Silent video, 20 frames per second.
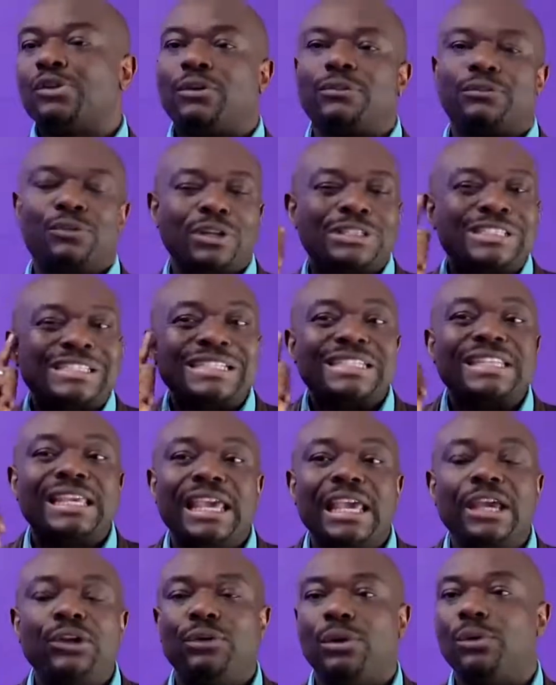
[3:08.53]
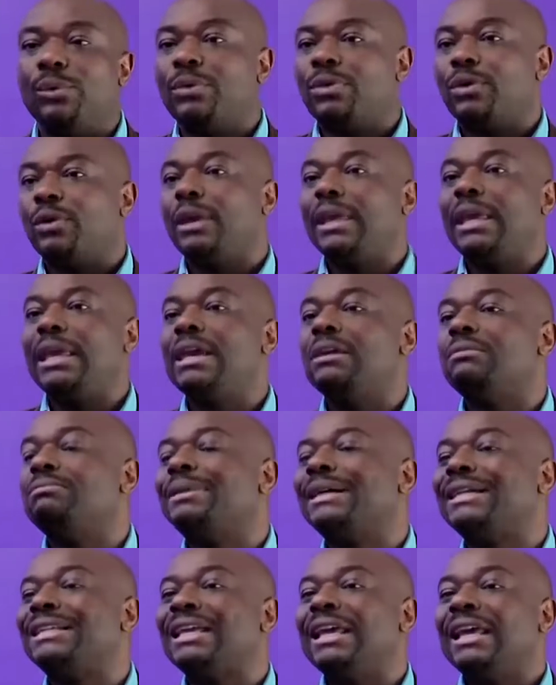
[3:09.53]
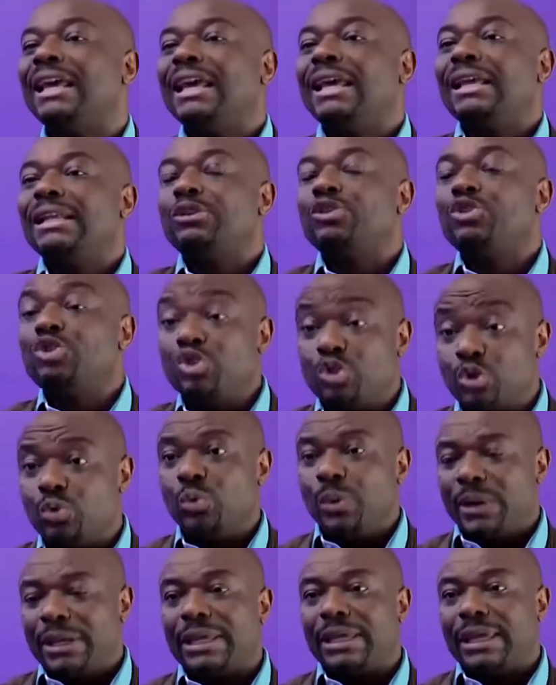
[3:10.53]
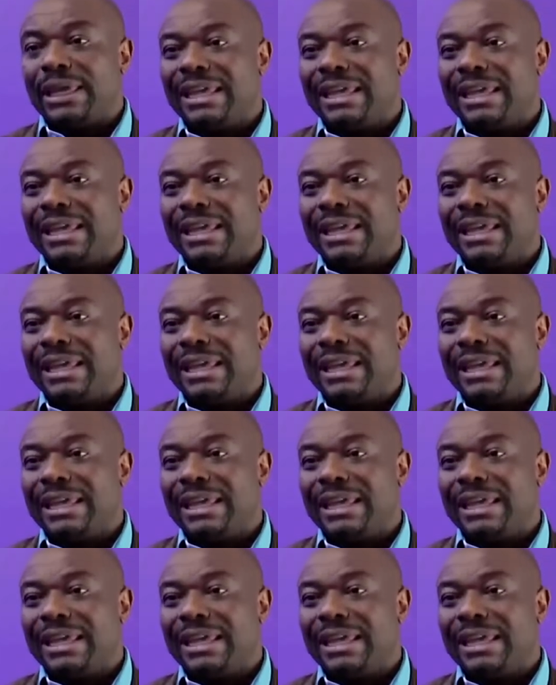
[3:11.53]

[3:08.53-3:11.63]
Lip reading: of not just hearing with your ear, but doing